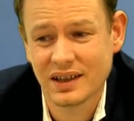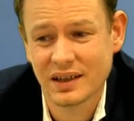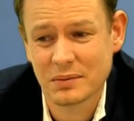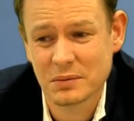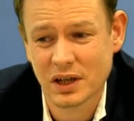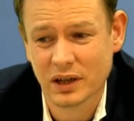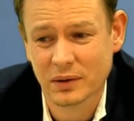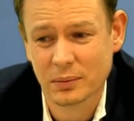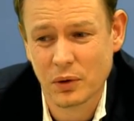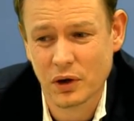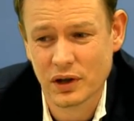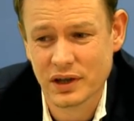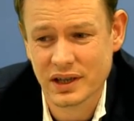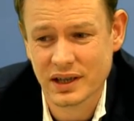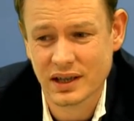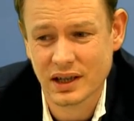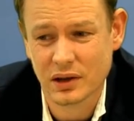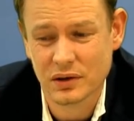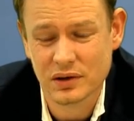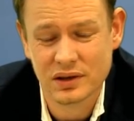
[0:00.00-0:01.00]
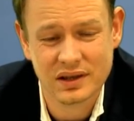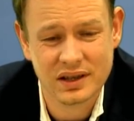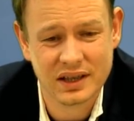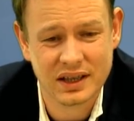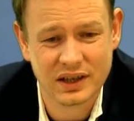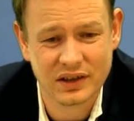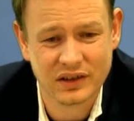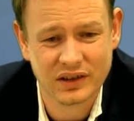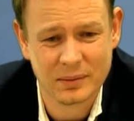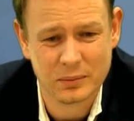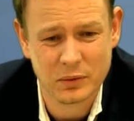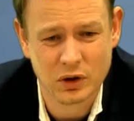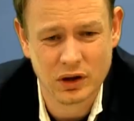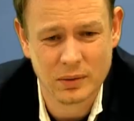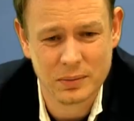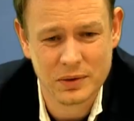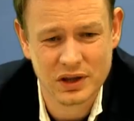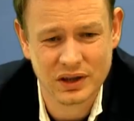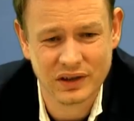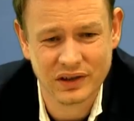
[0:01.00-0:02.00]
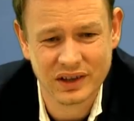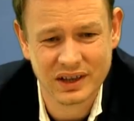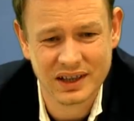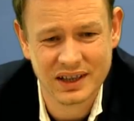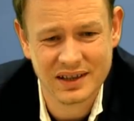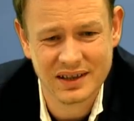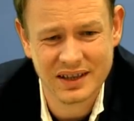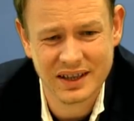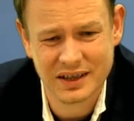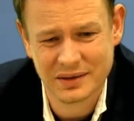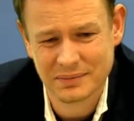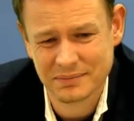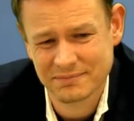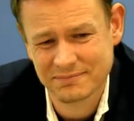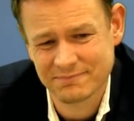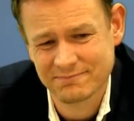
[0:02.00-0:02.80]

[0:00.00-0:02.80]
Just pointing out there are some more options in there.